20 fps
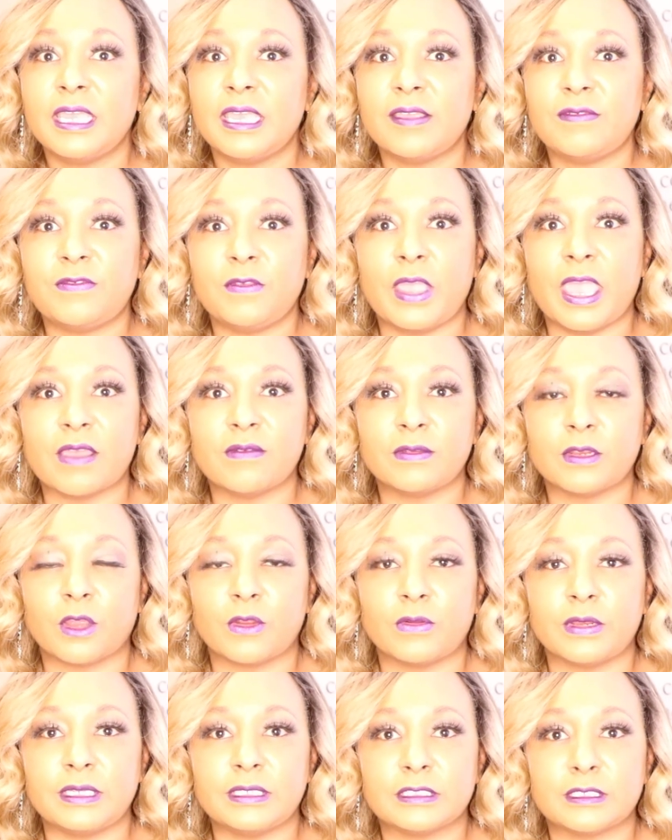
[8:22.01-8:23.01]
If you haven't
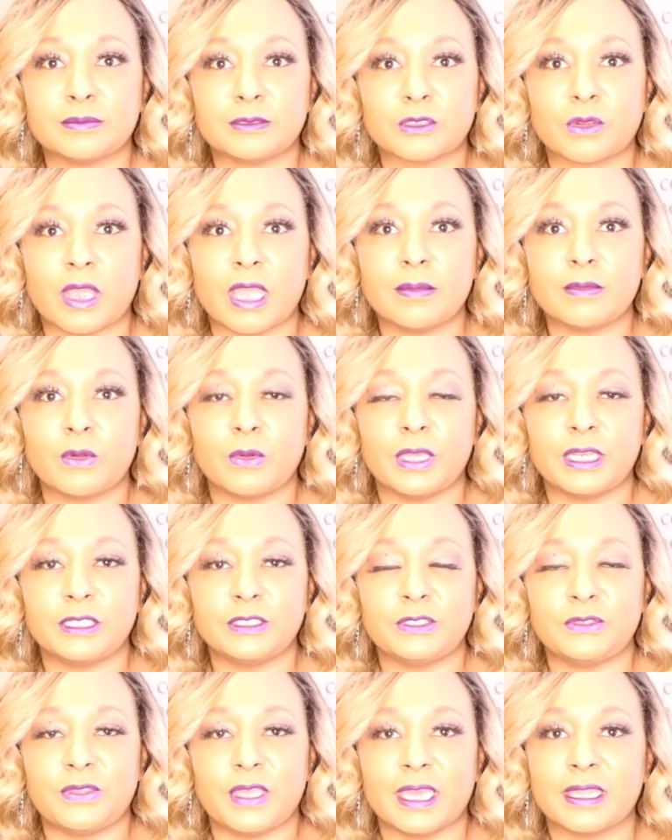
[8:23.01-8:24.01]
already subscribed, go ahead
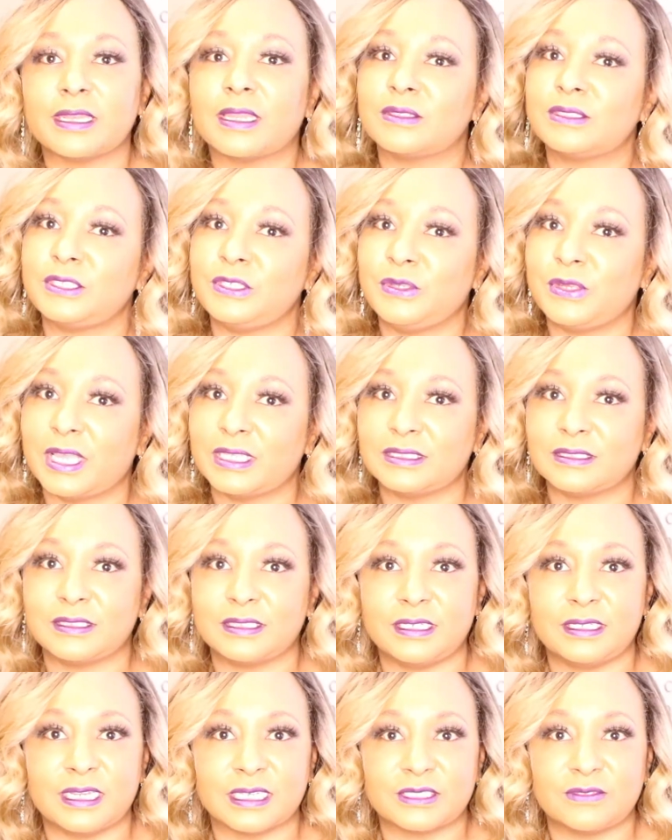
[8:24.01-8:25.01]
and do that, and I'll see you guys in
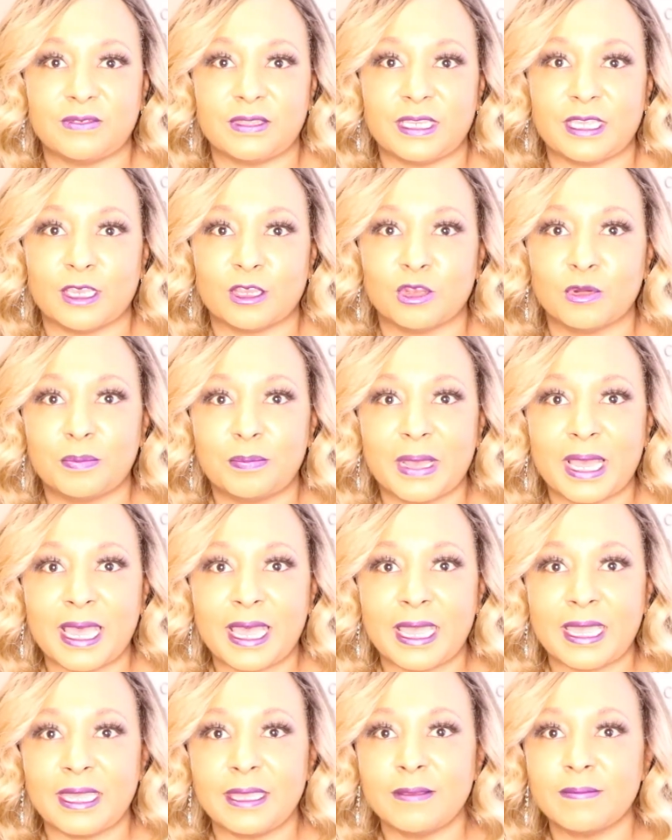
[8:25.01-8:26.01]
the next video.
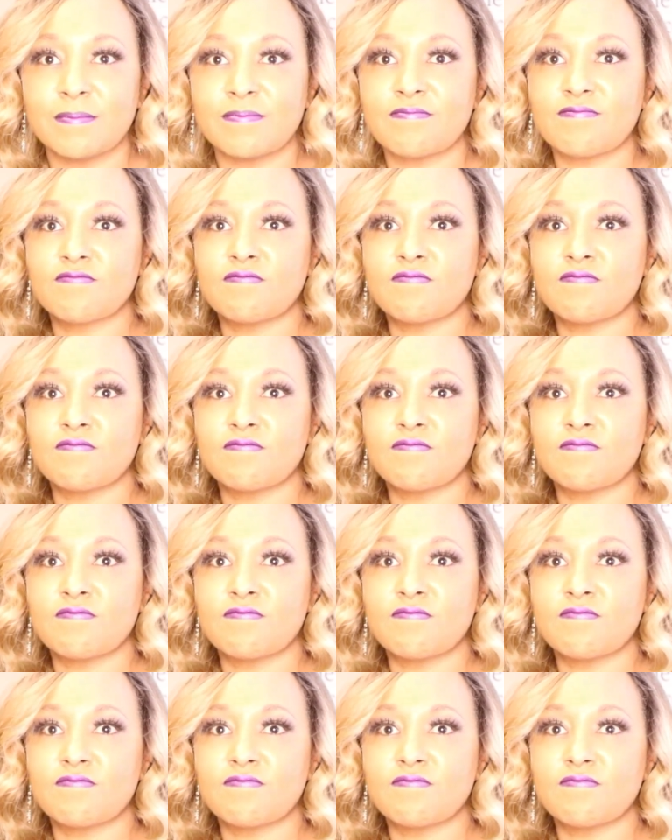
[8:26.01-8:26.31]
Bye.